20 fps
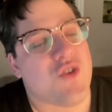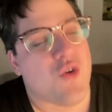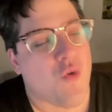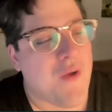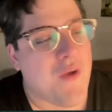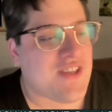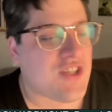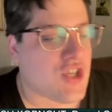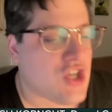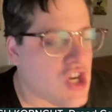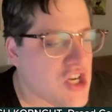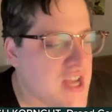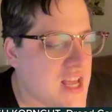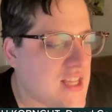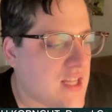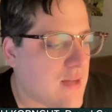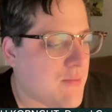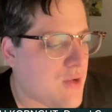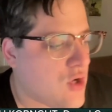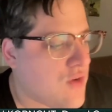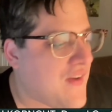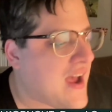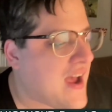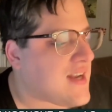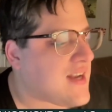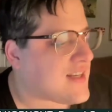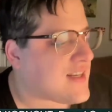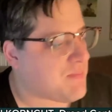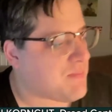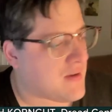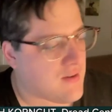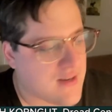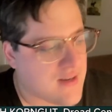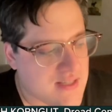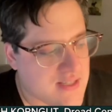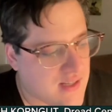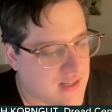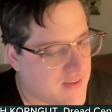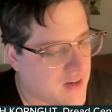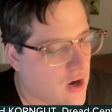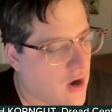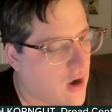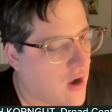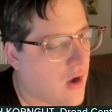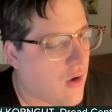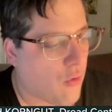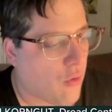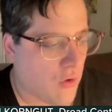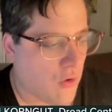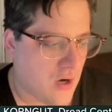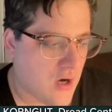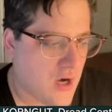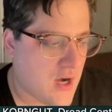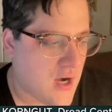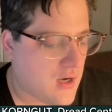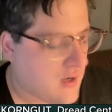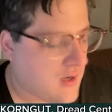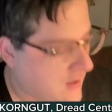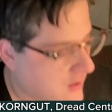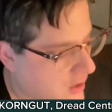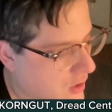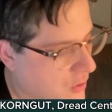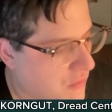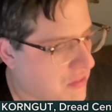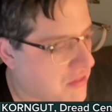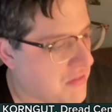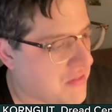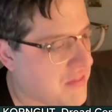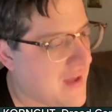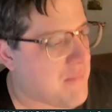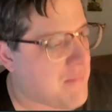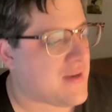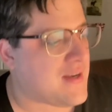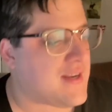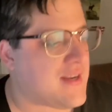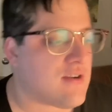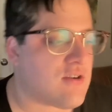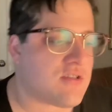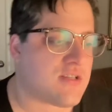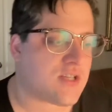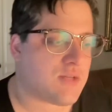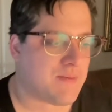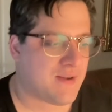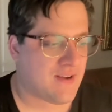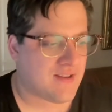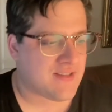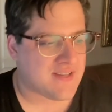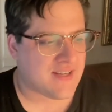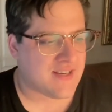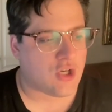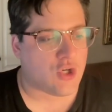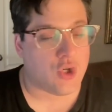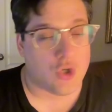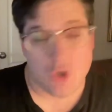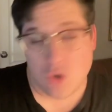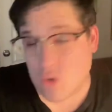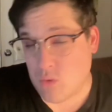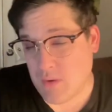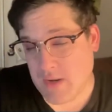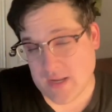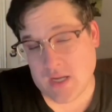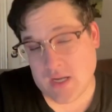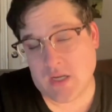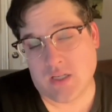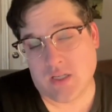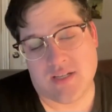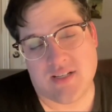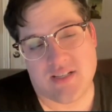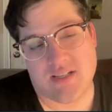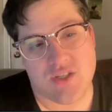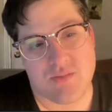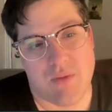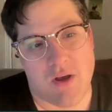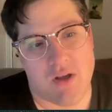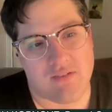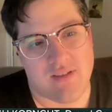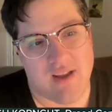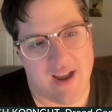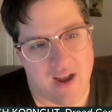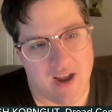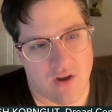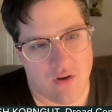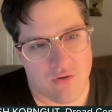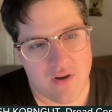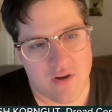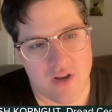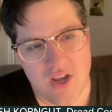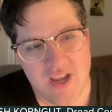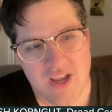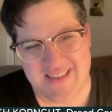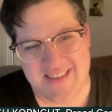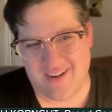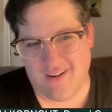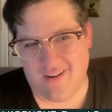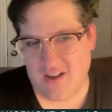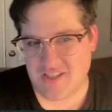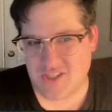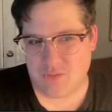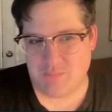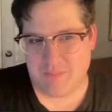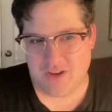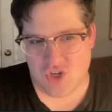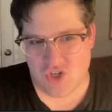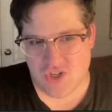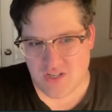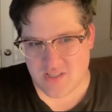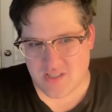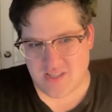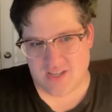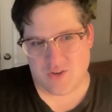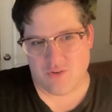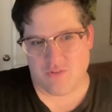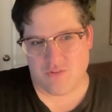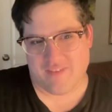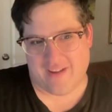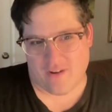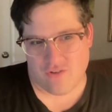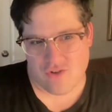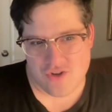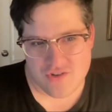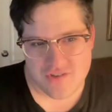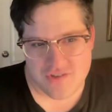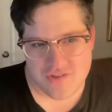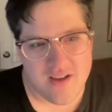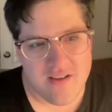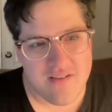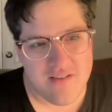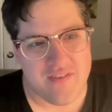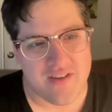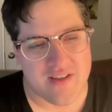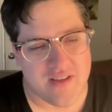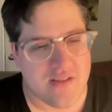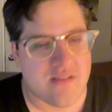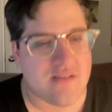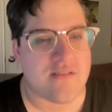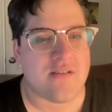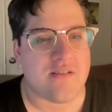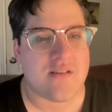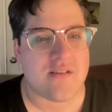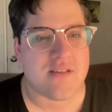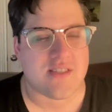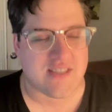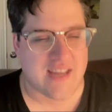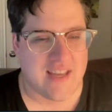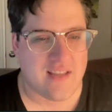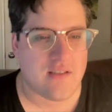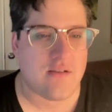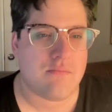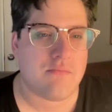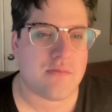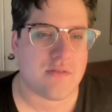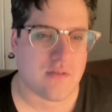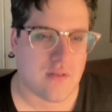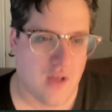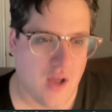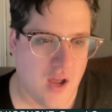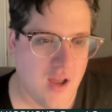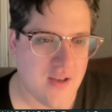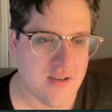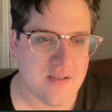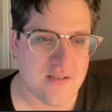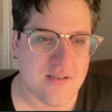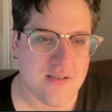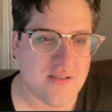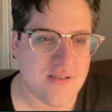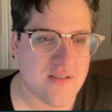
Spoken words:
Wait, so you're telling me you've had experience living, or that many years experience in a New England small town? Is it auspicious that you found yourself in Salem's Lot?